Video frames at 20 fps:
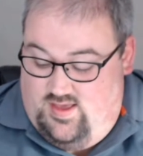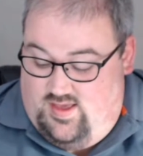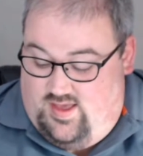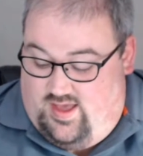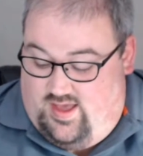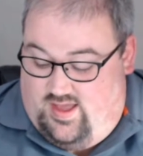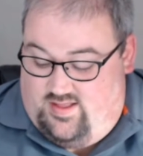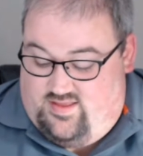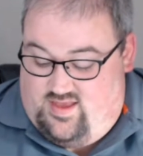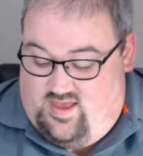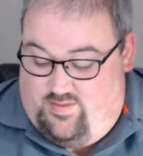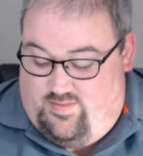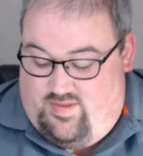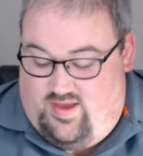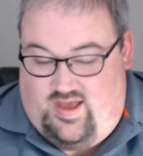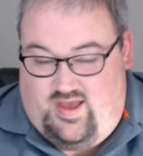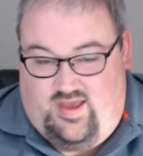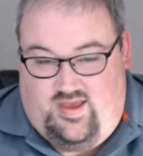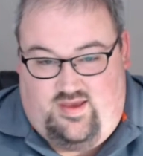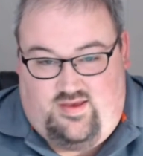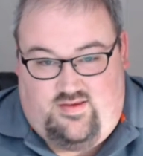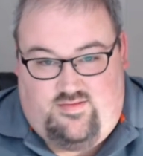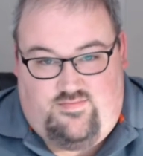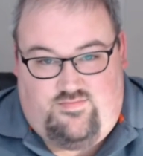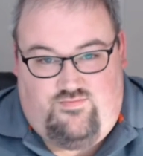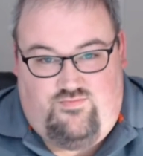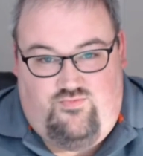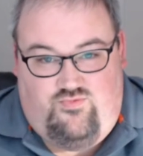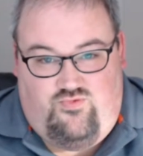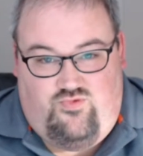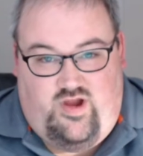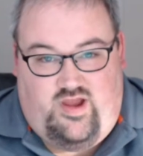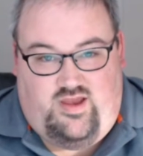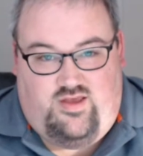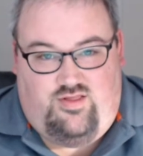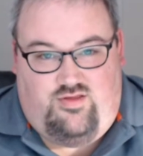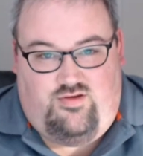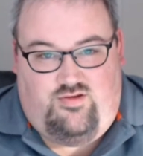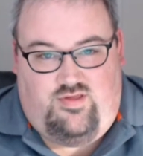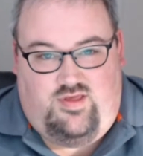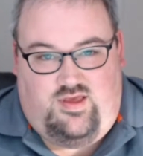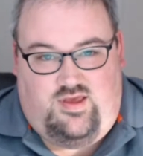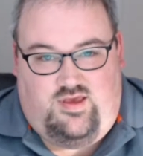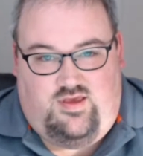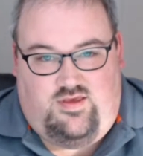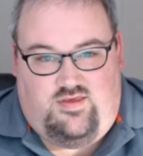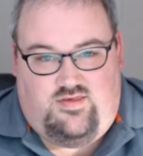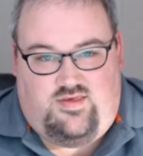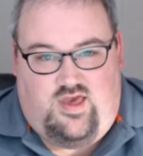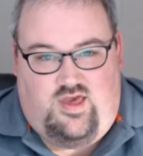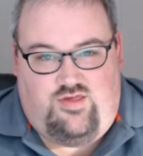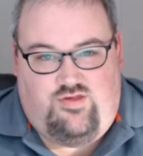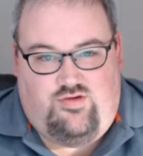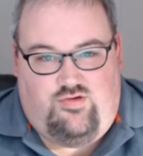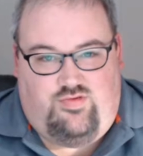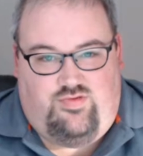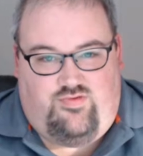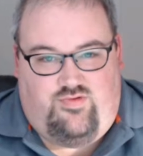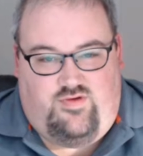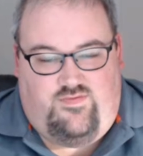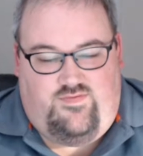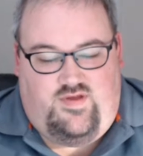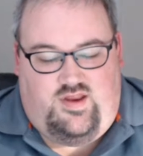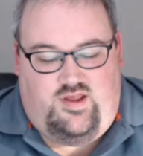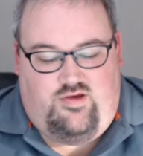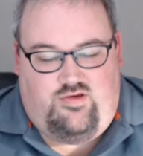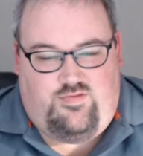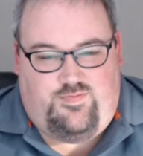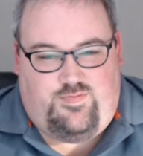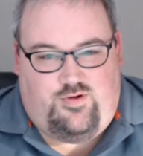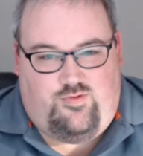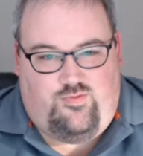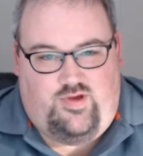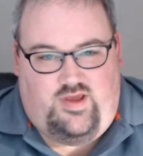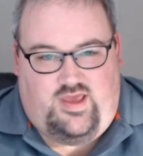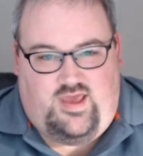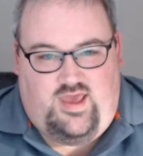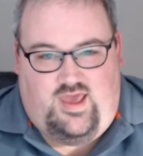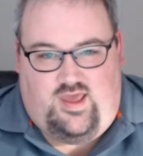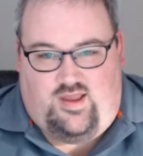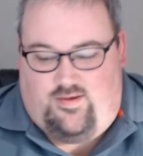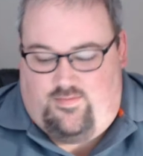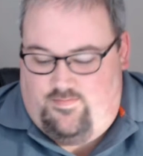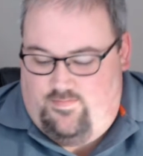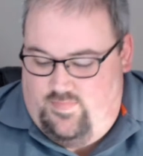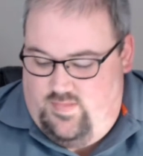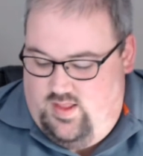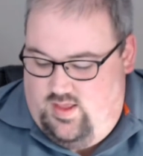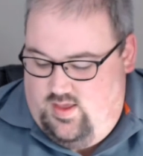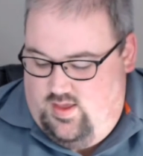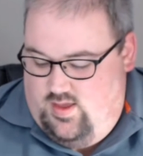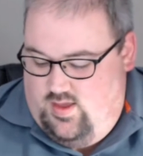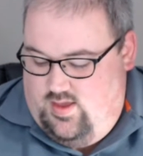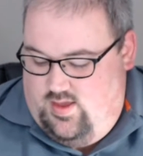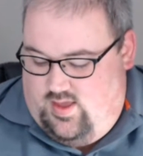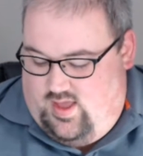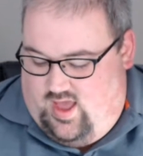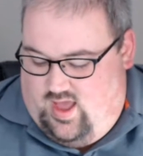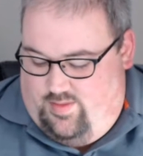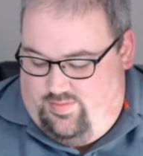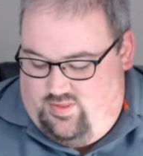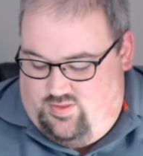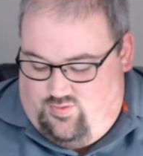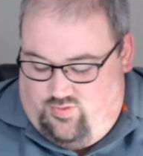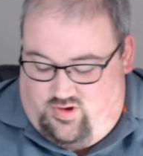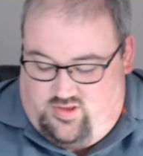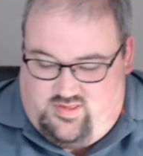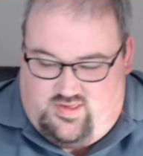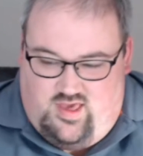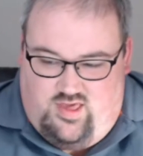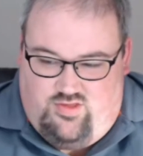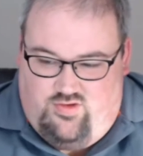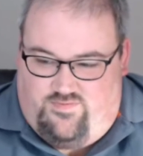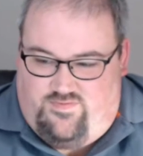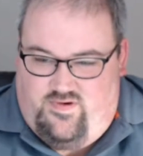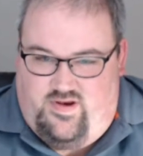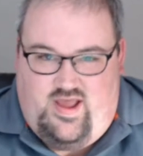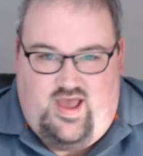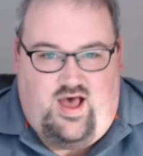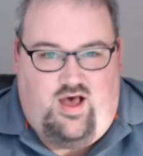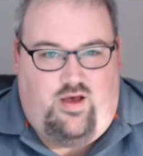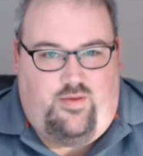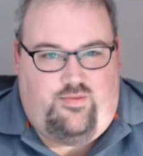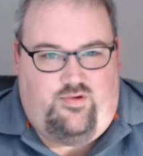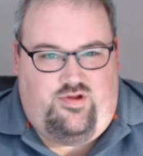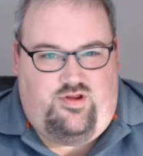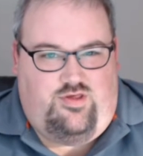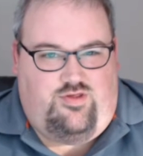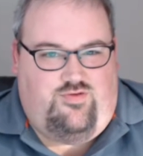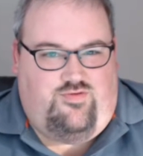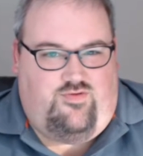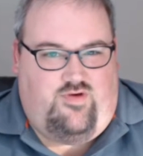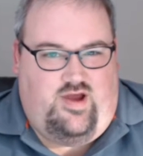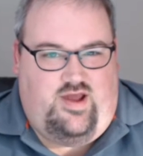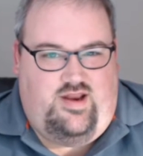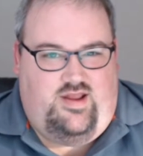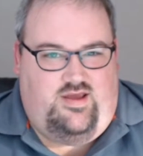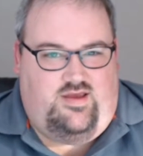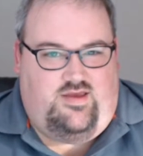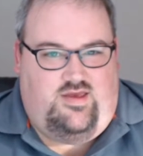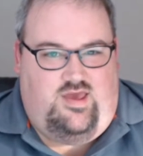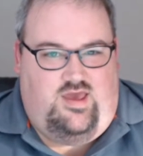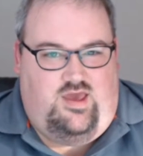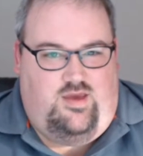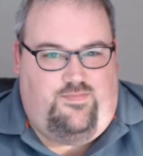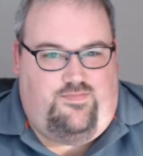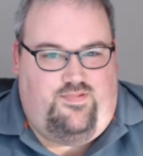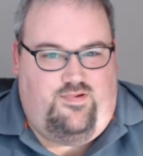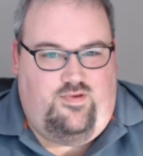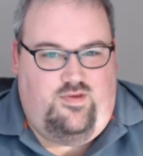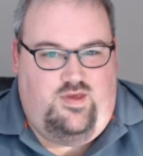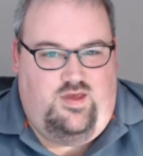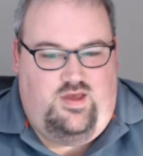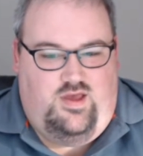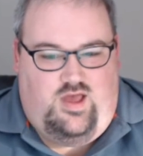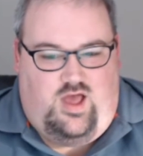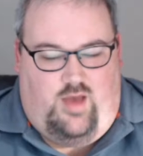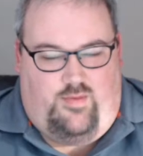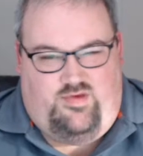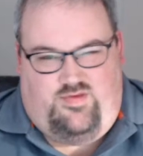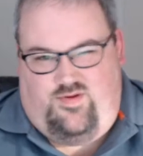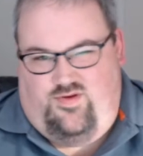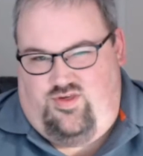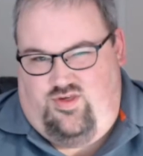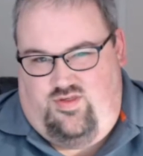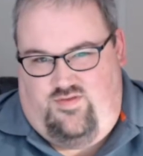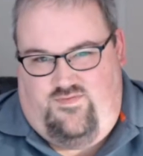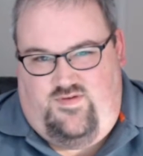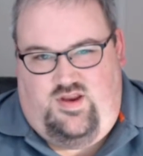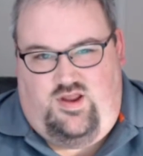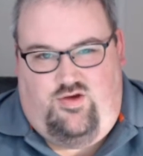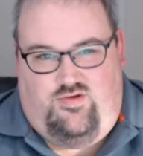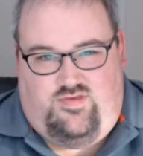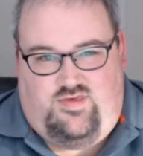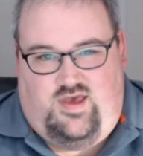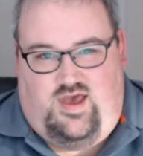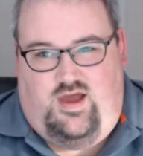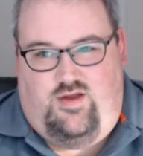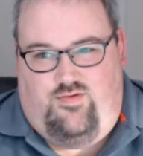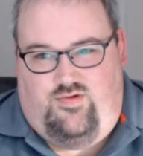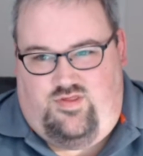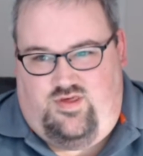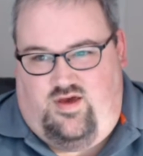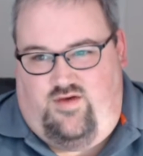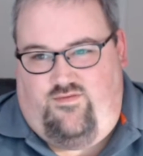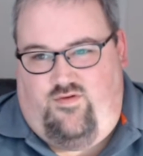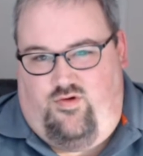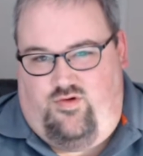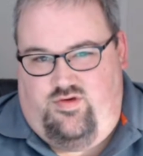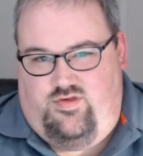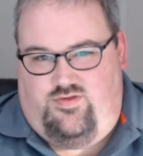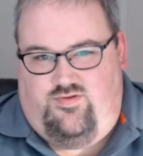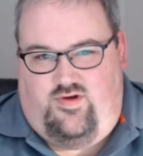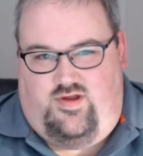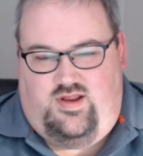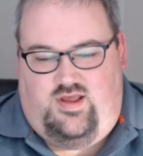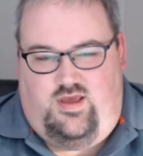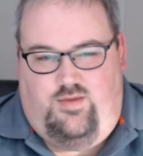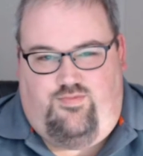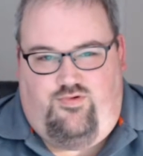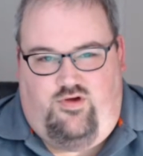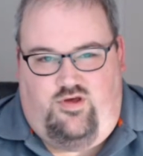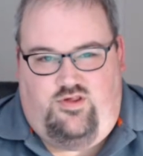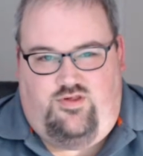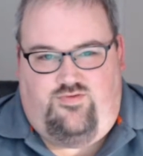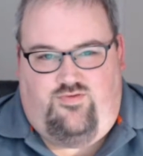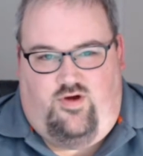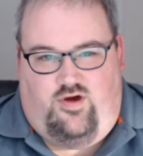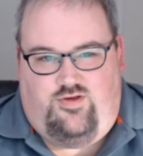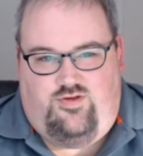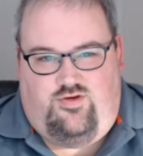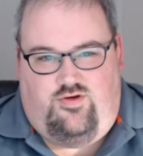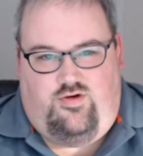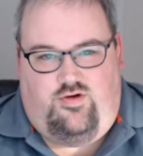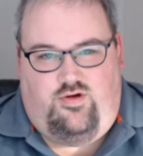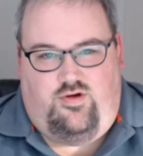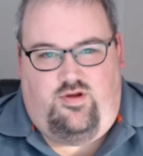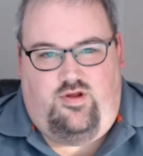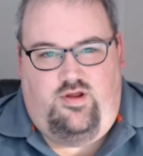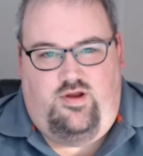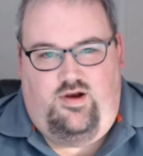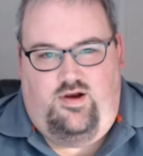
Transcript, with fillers: uh, to get my regularly scheduled three videos per week in. Um, this work schedule for now, I'm going to try to keep, um, especially the video side, which I've always tried to keep pretty structured